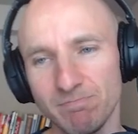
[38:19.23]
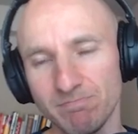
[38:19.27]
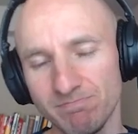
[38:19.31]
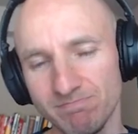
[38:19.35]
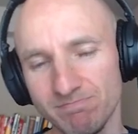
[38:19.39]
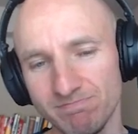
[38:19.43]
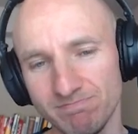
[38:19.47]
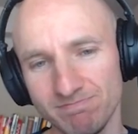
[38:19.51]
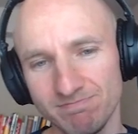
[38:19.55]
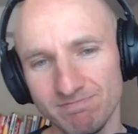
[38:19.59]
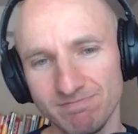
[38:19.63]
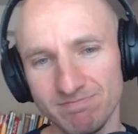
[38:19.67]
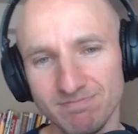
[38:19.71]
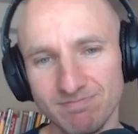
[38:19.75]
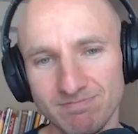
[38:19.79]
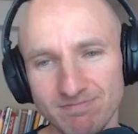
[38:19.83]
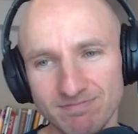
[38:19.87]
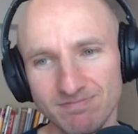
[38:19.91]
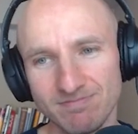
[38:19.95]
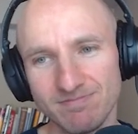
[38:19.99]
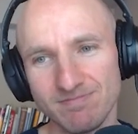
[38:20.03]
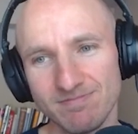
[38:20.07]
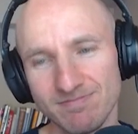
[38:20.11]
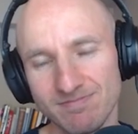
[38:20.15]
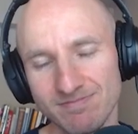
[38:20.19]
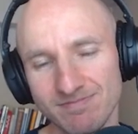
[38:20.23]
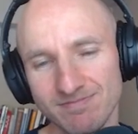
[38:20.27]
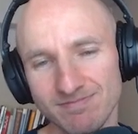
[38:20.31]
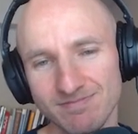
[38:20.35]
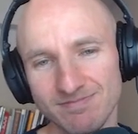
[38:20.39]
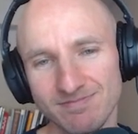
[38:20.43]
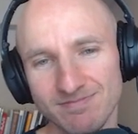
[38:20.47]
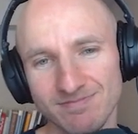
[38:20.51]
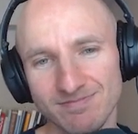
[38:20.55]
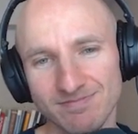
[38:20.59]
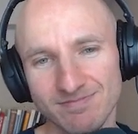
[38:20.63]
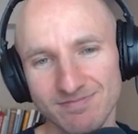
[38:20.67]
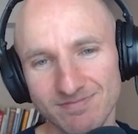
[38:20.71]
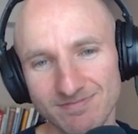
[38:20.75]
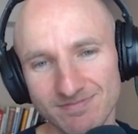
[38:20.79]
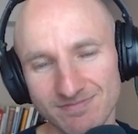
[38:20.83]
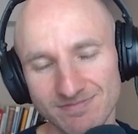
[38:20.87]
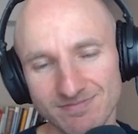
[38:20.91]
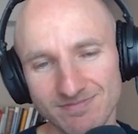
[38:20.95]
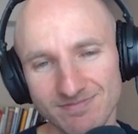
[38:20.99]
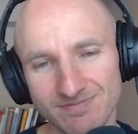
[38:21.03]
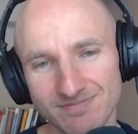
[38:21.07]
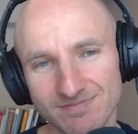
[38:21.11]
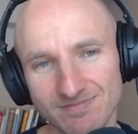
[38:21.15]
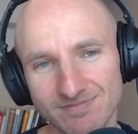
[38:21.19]

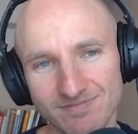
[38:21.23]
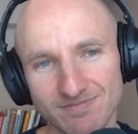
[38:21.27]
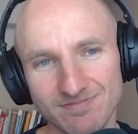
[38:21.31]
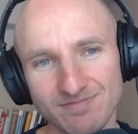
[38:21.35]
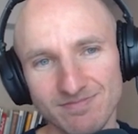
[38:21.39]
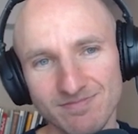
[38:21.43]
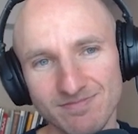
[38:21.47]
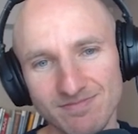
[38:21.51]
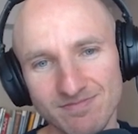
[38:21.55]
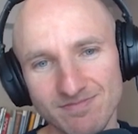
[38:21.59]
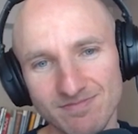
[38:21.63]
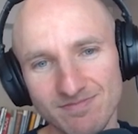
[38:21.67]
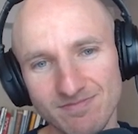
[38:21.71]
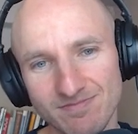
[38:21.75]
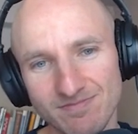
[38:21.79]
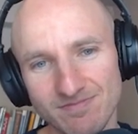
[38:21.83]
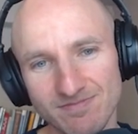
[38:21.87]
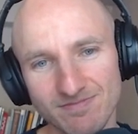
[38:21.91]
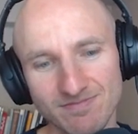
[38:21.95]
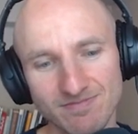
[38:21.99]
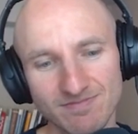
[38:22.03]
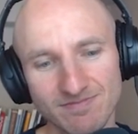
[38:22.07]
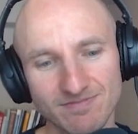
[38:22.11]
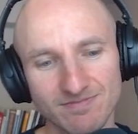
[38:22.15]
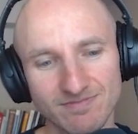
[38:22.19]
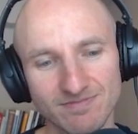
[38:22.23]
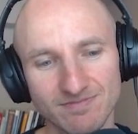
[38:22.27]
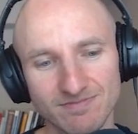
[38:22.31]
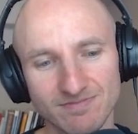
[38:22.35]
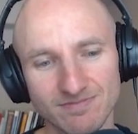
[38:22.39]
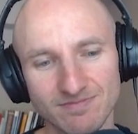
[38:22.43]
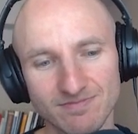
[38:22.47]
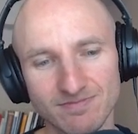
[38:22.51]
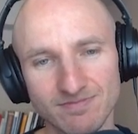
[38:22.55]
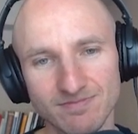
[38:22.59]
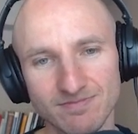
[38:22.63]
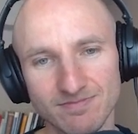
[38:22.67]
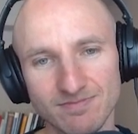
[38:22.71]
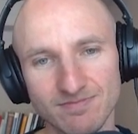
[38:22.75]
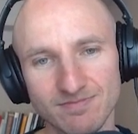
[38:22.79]
No words are spoken by the person on screen.